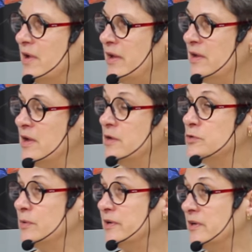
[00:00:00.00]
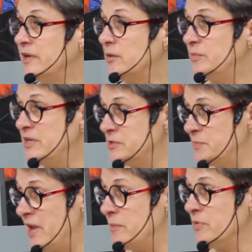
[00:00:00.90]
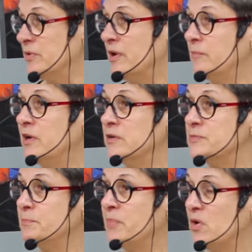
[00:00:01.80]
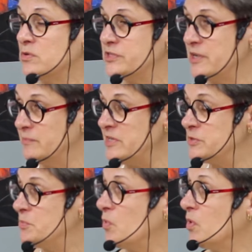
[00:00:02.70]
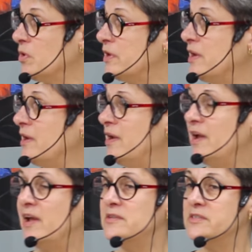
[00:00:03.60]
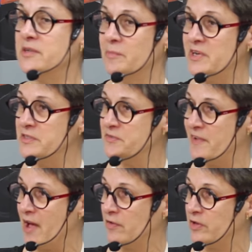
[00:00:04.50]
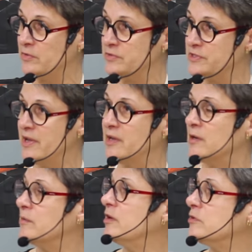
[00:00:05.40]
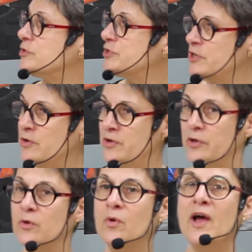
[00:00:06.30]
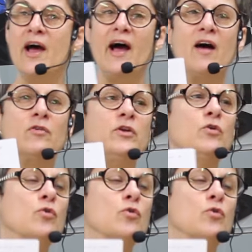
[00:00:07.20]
okay? So I'm going to get a piece of paper and I'm going to borrow somebody's board and somebody's values and I'm going to show you how you